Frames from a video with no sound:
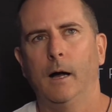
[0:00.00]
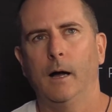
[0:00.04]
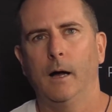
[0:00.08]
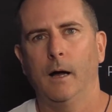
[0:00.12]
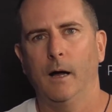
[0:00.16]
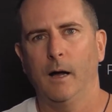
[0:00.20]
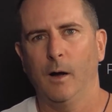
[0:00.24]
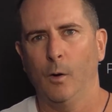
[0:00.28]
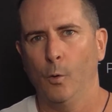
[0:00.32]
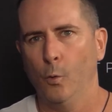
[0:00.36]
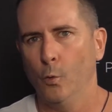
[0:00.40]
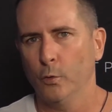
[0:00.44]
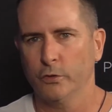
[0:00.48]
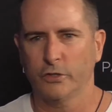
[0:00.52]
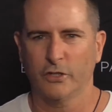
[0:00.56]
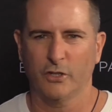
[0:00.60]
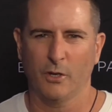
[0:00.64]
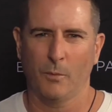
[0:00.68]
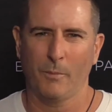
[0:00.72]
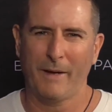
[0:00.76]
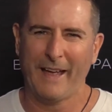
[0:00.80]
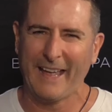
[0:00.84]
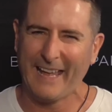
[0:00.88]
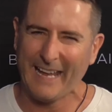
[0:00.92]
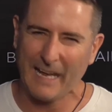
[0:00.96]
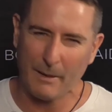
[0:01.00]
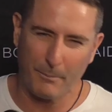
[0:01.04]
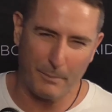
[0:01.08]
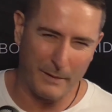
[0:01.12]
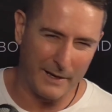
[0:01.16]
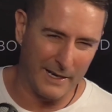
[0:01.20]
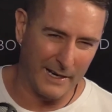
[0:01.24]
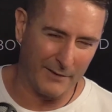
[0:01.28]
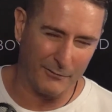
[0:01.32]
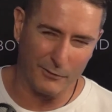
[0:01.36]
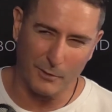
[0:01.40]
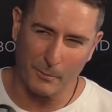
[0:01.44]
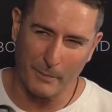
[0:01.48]
horses I'm happy
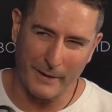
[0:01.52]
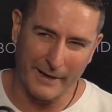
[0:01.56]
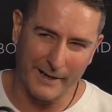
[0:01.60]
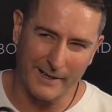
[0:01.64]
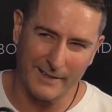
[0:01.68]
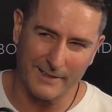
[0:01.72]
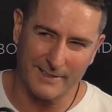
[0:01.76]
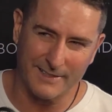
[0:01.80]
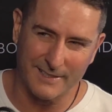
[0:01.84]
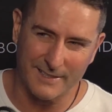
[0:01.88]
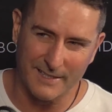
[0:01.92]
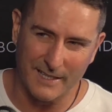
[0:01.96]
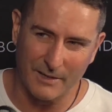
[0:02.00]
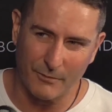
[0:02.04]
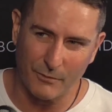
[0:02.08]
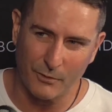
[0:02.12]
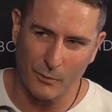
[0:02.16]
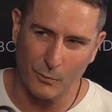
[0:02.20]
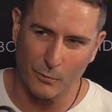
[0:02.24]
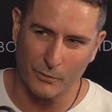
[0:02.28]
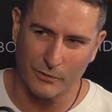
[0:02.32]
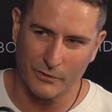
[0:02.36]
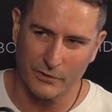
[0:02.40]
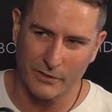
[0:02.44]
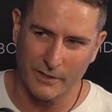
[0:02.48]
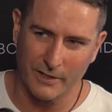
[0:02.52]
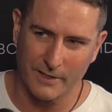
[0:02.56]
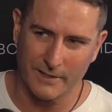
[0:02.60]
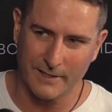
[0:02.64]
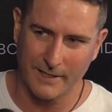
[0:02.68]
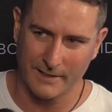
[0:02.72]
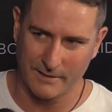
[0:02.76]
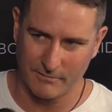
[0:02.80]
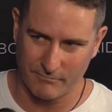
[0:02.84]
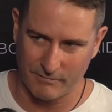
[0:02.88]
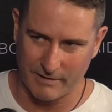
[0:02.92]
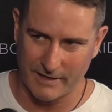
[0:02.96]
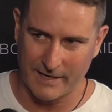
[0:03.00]
enough to back at 7 or 6, as
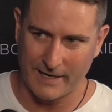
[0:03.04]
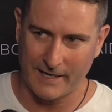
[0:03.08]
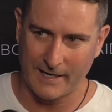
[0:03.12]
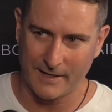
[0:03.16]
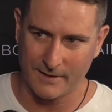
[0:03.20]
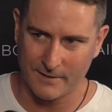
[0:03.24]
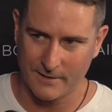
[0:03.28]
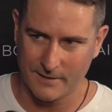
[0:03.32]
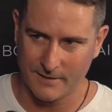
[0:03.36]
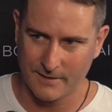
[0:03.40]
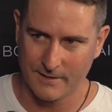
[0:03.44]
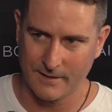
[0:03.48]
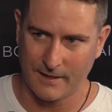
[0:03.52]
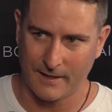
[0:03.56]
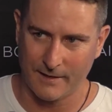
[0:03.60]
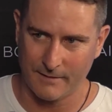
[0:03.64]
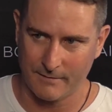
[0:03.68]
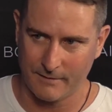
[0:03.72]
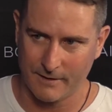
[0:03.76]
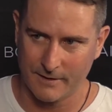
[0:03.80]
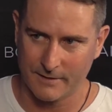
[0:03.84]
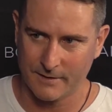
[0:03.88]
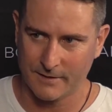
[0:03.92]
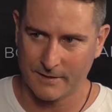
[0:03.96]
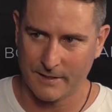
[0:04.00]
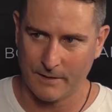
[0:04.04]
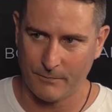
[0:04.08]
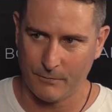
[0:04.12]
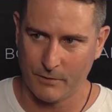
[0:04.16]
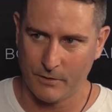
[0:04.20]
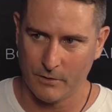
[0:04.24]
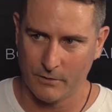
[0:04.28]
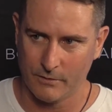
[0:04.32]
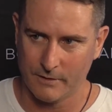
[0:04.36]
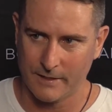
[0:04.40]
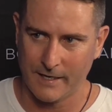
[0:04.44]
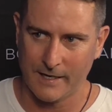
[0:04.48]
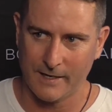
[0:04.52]
in regards to a 7 or
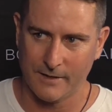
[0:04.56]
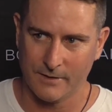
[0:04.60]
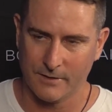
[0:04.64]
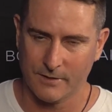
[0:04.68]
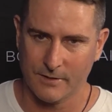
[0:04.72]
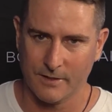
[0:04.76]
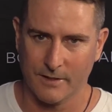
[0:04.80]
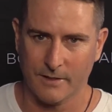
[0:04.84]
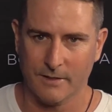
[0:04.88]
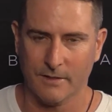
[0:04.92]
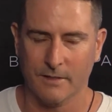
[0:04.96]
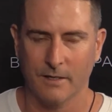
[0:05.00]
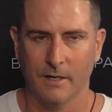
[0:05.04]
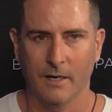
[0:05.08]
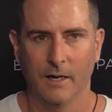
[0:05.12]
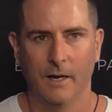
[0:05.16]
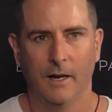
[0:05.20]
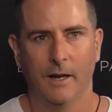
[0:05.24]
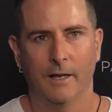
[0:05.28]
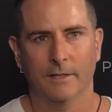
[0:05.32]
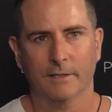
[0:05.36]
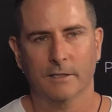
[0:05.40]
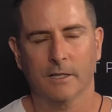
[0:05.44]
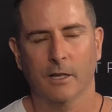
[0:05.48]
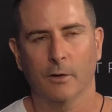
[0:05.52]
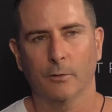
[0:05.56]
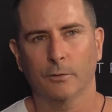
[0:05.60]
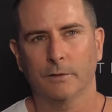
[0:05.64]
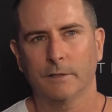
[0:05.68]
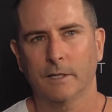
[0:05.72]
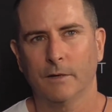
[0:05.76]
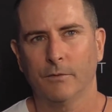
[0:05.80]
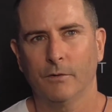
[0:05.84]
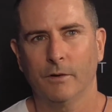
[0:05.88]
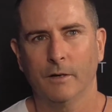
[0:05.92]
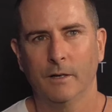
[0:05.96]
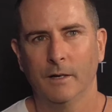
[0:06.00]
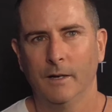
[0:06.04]
dead 6, slow
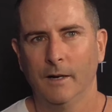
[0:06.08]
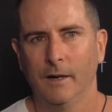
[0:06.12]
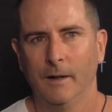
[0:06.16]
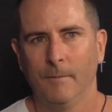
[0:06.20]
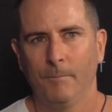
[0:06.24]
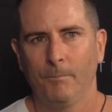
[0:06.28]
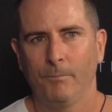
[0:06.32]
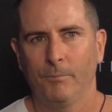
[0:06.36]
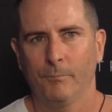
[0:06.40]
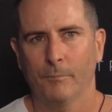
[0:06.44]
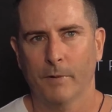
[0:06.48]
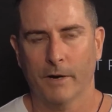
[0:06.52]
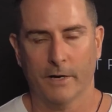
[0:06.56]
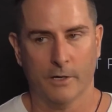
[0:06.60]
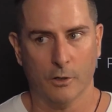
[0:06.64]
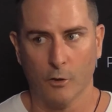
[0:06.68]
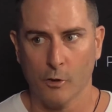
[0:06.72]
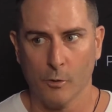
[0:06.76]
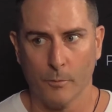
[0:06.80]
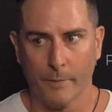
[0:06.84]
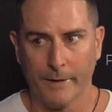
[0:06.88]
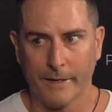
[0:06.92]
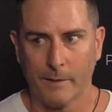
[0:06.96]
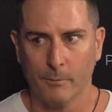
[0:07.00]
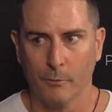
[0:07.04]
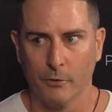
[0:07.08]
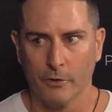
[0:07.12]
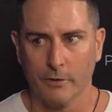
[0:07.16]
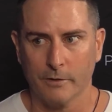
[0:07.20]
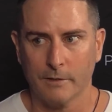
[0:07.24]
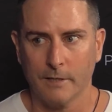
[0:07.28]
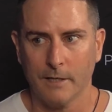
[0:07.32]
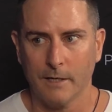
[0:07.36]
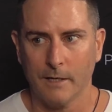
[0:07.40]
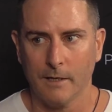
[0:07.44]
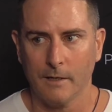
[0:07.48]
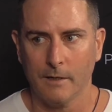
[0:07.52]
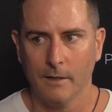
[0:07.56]
7, but I don't want to back them on a
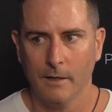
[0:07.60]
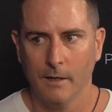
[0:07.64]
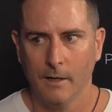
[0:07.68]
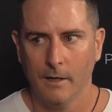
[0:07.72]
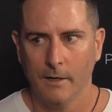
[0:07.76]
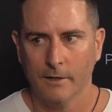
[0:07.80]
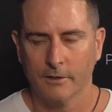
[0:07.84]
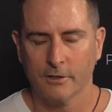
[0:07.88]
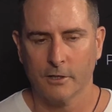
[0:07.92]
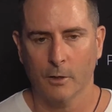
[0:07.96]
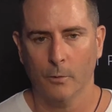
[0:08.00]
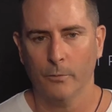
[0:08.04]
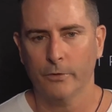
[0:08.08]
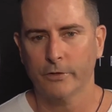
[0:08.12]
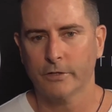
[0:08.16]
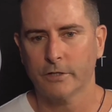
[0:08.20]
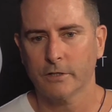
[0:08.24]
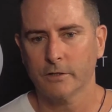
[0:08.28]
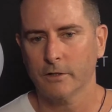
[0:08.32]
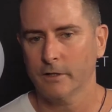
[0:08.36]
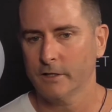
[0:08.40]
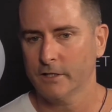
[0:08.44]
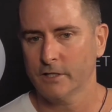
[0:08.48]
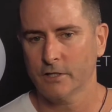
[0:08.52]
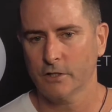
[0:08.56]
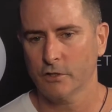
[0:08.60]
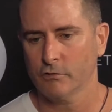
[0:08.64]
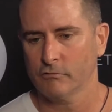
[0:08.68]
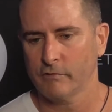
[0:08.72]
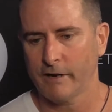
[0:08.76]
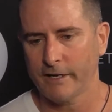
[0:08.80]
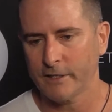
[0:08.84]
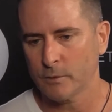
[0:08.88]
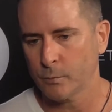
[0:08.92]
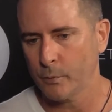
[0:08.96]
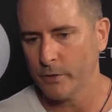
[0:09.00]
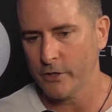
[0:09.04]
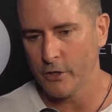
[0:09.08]
10. So this is a
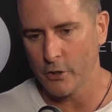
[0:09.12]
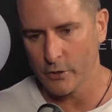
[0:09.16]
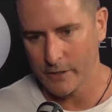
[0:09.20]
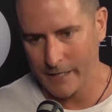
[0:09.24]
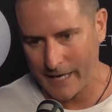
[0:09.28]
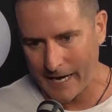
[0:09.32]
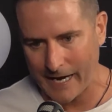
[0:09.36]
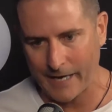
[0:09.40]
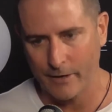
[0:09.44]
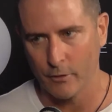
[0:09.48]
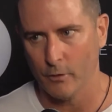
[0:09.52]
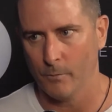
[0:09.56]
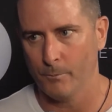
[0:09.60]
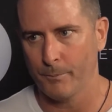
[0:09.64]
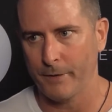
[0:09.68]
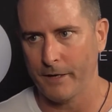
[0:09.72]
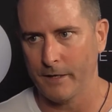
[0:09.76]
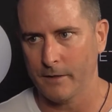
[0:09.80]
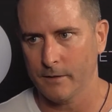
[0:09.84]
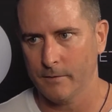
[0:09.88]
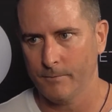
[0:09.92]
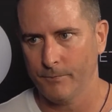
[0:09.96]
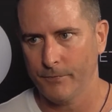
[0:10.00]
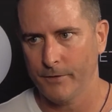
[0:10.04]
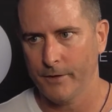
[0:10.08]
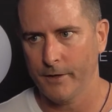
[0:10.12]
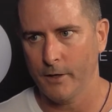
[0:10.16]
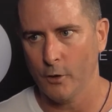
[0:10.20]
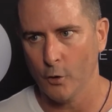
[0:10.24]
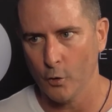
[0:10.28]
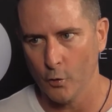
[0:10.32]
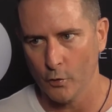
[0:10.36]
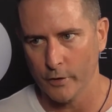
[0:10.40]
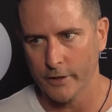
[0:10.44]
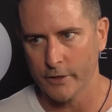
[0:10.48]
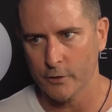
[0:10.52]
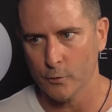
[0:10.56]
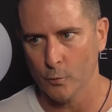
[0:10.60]
race where you cannot bet
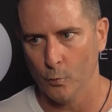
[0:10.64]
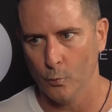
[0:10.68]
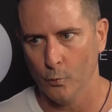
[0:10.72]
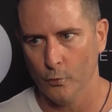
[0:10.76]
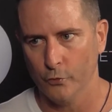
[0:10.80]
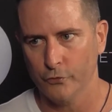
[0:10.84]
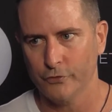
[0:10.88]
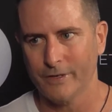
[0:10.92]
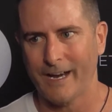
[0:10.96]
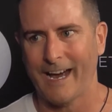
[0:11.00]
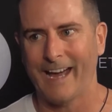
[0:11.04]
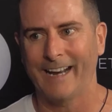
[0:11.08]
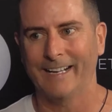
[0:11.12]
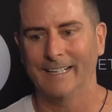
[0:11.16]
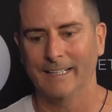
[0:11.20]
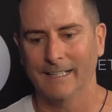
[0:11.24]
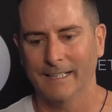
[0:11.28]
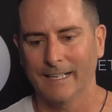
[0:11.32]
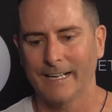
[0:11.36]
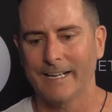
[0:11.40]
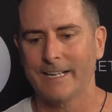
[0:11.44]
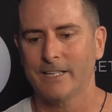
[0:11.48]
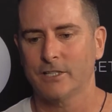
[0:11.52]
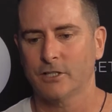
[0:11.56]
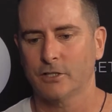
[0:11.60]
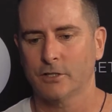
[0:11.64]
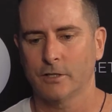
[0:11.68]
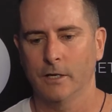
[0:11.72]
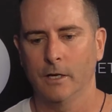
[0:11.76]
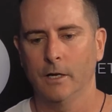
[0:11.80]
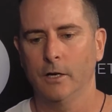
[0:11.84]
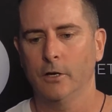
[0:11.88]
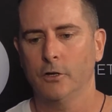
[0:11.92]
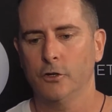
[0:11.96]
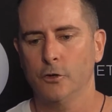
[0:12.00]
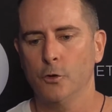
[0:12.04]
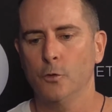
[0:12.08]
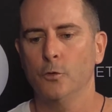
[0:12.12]
early doors unless
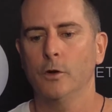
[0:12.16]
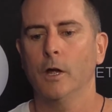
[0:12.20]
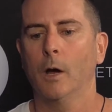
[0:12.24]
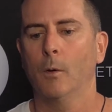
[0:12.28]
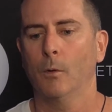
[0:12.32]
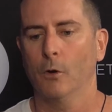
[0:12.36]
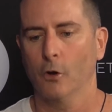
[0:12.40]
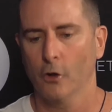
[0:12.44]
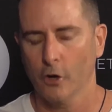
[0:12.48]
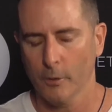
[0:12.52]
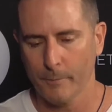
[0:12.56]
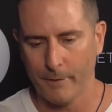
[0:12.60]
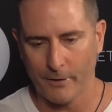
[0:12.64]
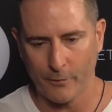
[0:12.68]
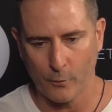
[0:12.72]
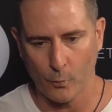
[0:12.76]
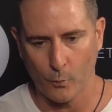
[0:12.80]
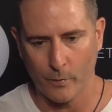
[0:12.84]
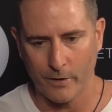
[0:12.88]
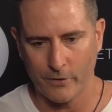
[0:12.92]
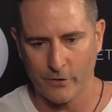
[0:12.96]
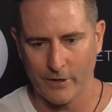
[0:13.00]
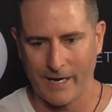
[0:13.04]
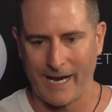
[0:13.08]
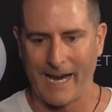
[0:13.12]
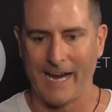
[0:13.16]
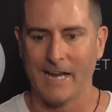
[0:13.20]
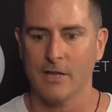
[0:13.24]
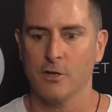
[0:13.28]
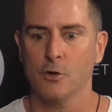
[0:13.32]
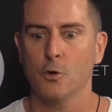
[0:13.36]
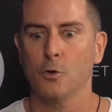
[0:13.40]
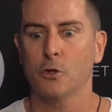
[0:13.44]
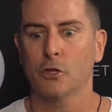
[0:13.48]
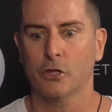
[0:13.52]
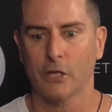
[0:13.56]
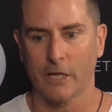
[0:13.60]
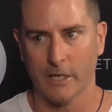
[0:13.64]
you know a lot about the weather and you
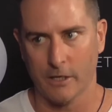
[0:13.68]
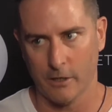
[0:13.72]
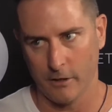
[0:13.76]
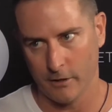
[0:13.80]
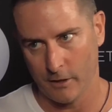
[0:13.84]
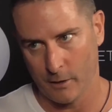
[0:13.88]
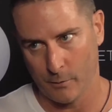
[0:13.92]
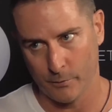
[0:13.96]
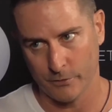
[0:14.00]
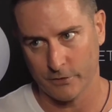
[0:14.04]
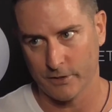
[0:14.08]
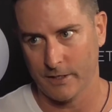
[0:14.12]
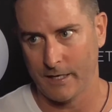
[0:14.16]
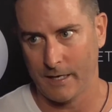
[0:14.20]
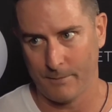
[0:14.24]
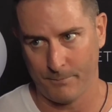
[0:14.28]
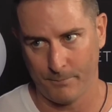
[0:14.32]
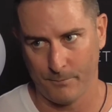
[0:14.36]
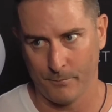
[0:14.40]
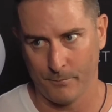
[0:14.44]
think you know it's going to happen.